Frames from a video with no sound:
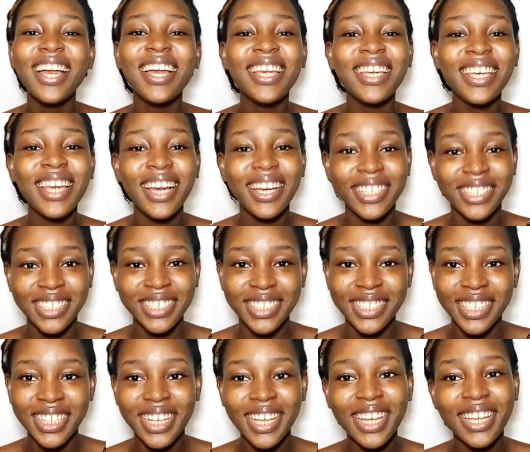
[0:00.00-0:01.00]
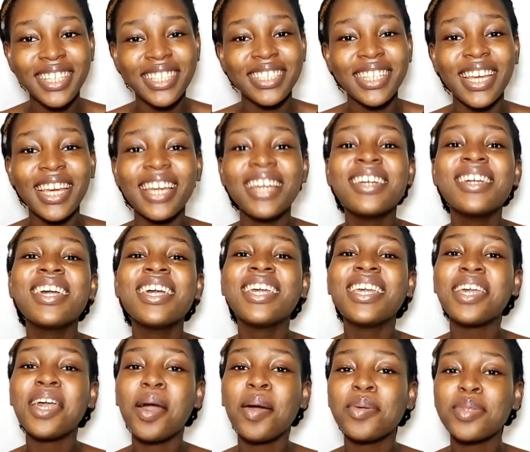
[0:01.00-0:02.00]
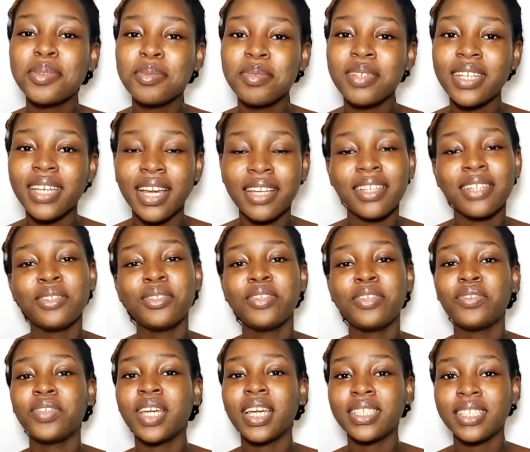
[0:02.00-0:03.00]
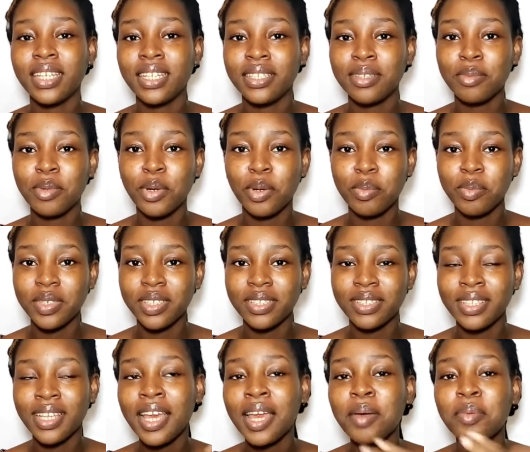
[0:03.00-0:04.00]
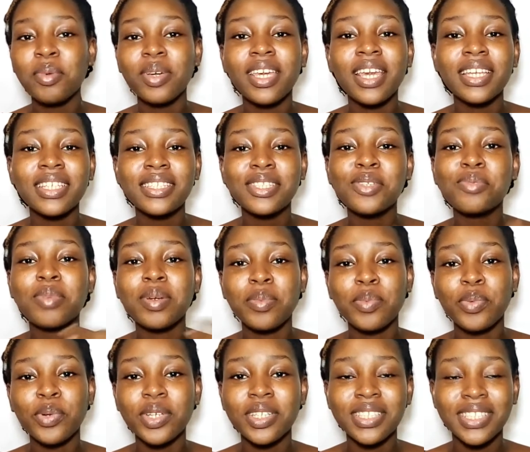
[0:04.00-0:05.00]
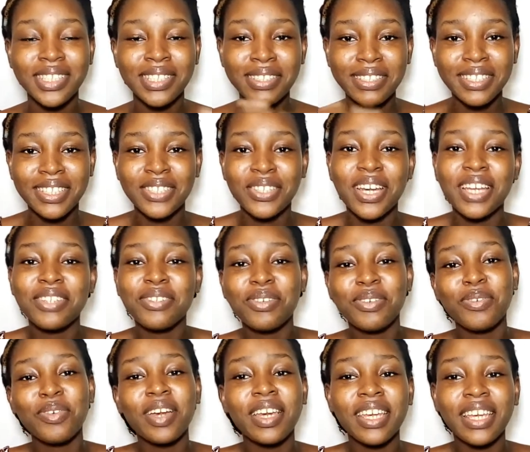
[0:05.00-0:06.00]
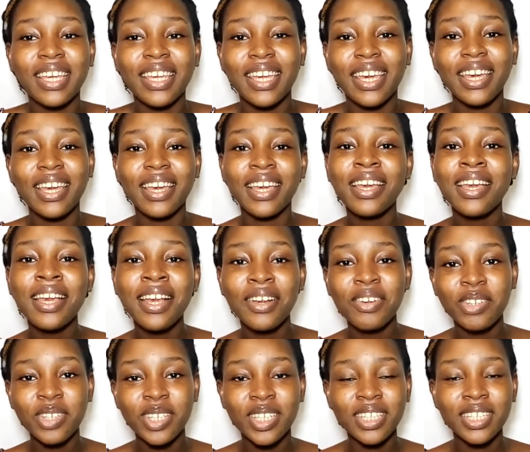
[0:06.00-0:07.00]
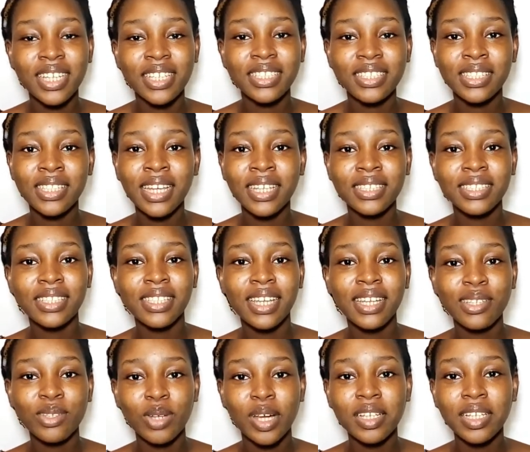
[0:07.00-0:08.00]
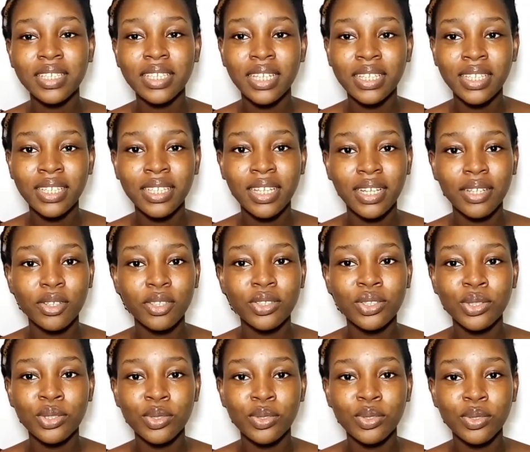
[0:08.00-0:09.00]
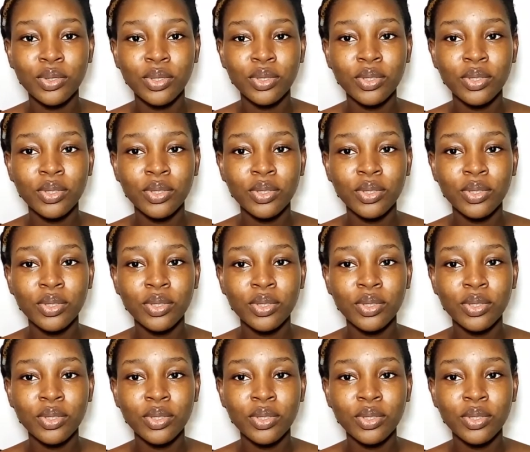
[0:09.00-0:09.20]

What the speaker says: he actually he helped me. I don't know if you guys heard him humming, but yeah, it's still my point, so I don't fucking care. Okay, that the next one. I think I got two.